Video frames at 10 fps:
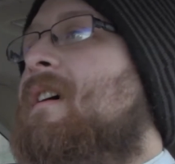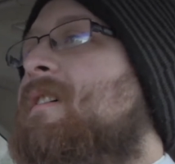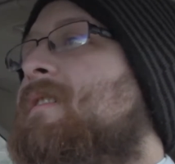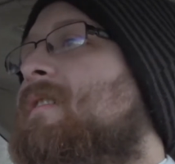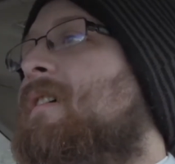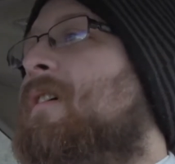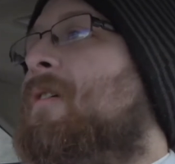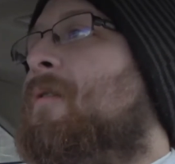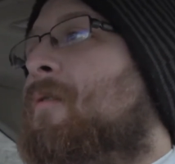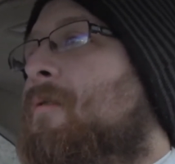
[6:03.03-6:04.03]

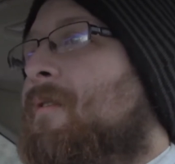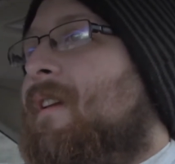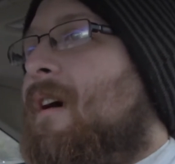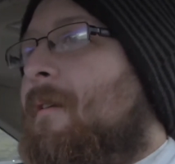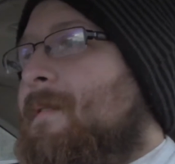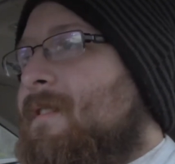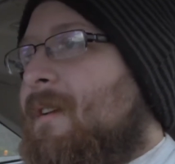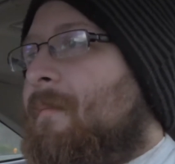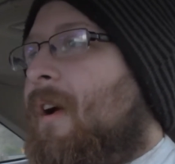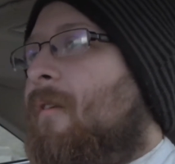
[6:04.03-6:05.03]
So now I'm
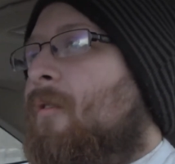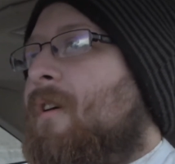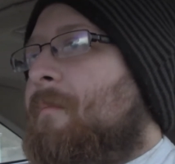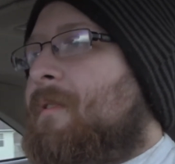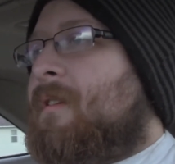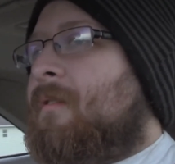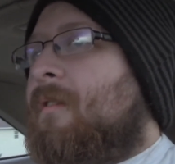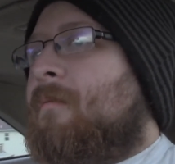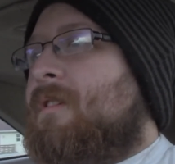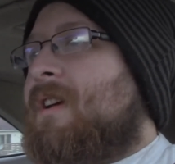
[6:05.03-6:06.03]
using my old
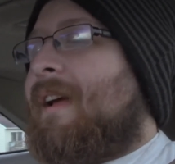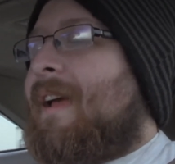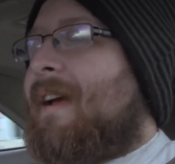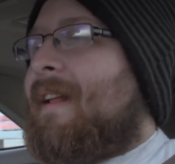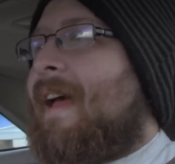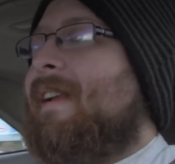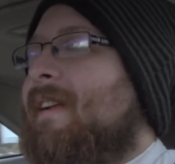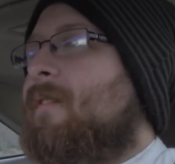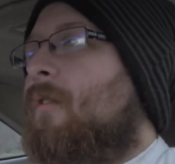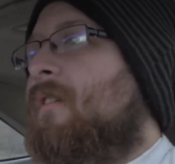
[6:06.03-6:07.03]
computer, which I can edit
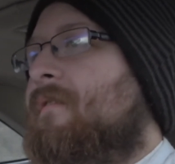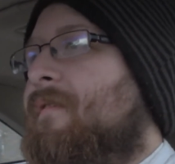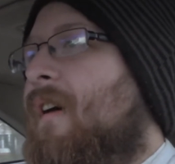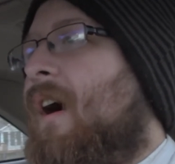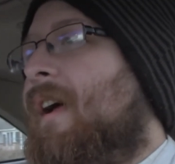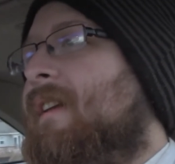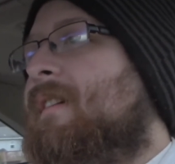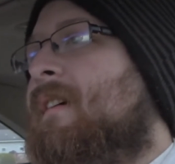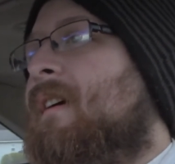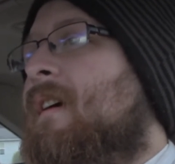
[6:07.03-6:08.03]
on fine.
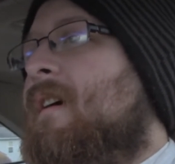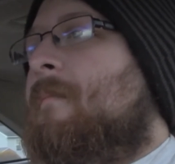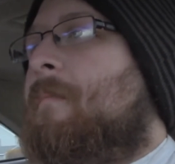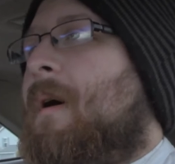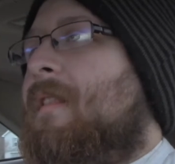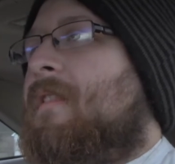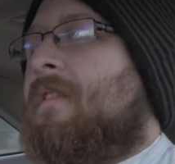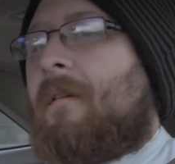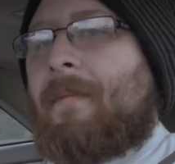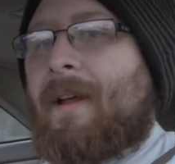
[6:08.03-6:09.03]
But
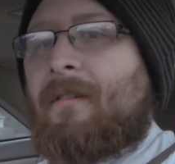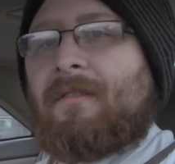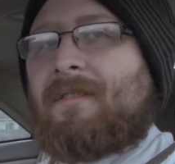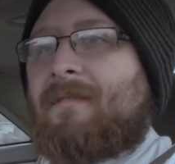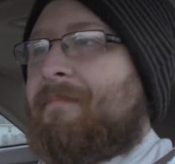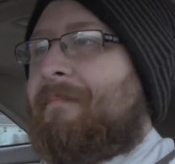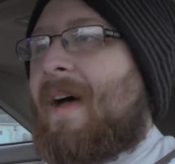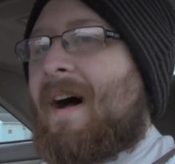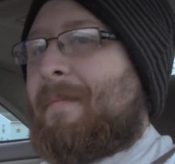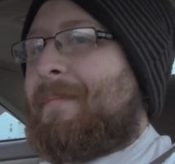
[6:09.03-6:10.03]
thumbnails,
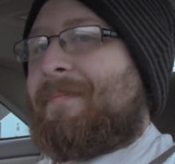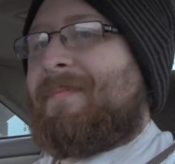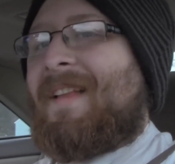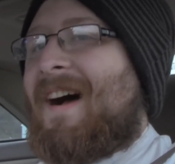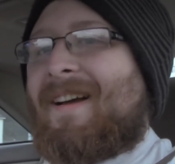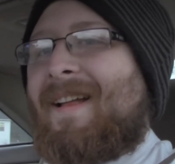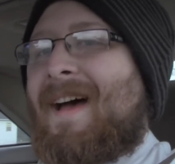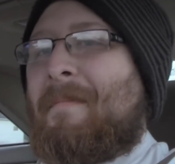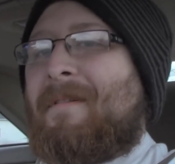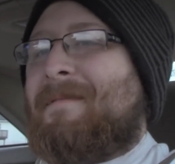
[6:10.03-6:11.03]
nah, not gonna
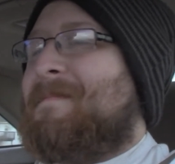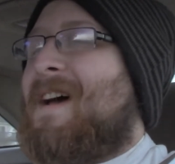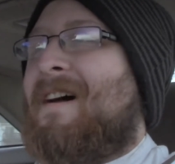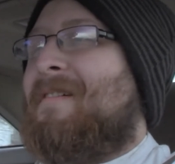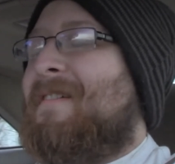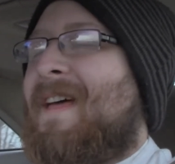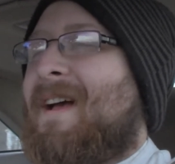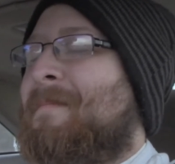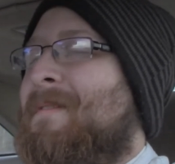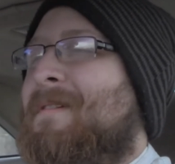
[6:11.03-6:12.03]
happen. Not on that
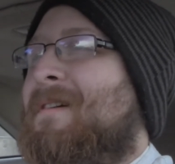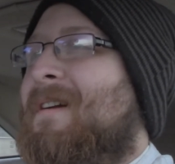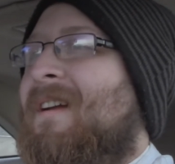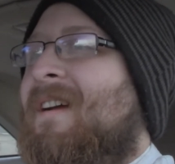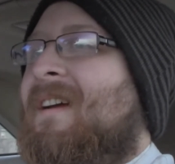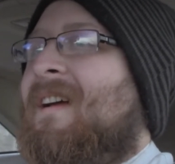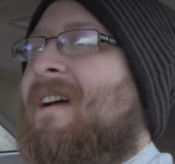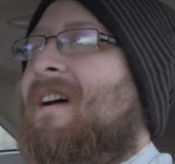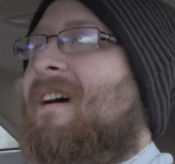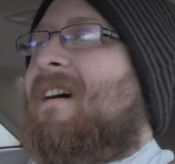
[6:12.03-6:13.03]
computer.
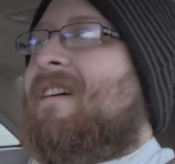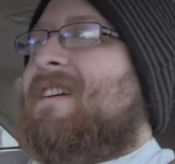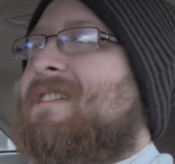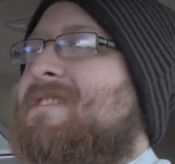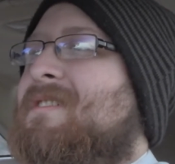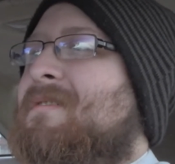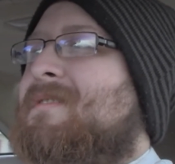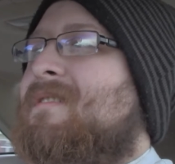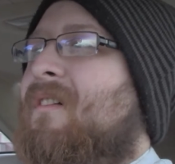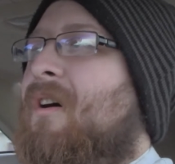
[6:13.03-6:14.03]
It's too
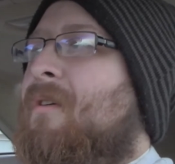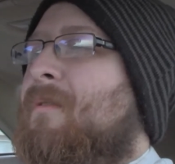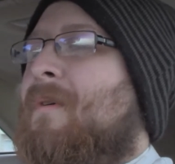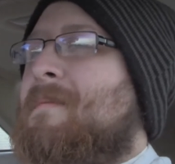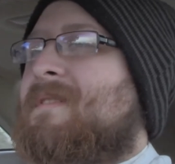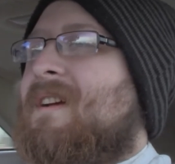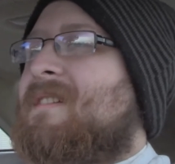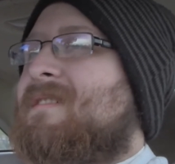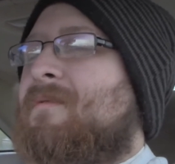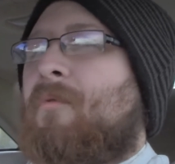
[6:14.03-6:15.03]
slow. The website
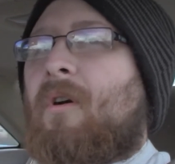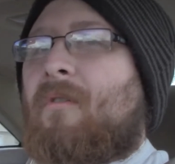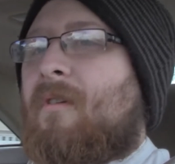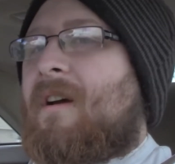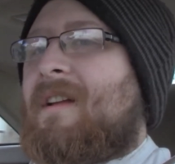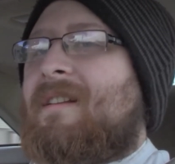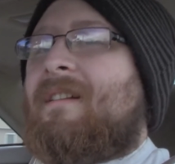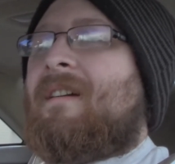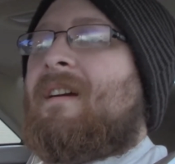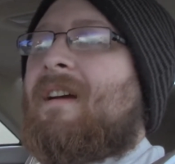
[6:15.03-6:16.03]
doesn't work right,
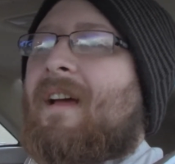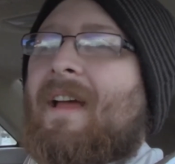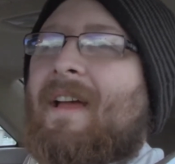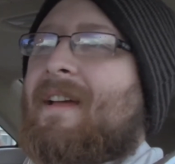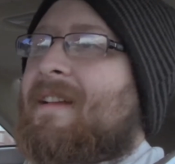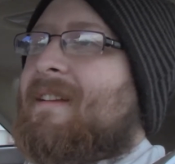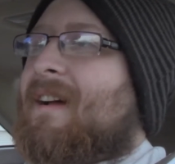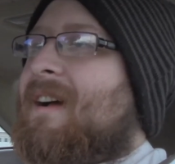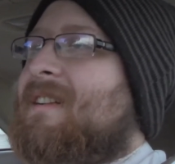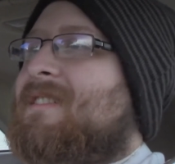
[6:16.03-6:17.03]
and
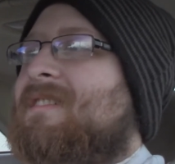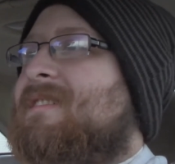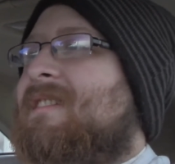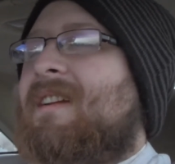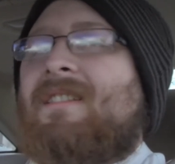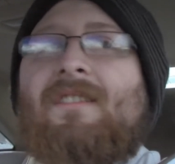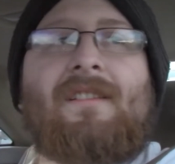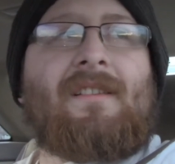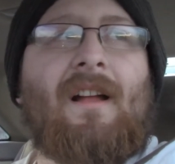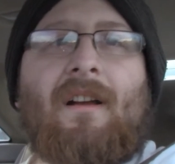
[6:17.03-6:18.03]
it's
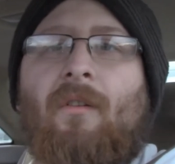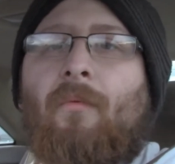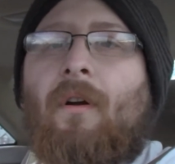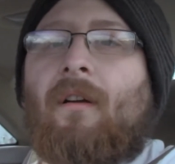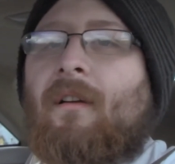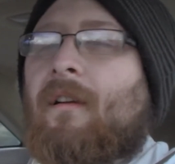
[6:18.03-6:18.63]
just not gonna work.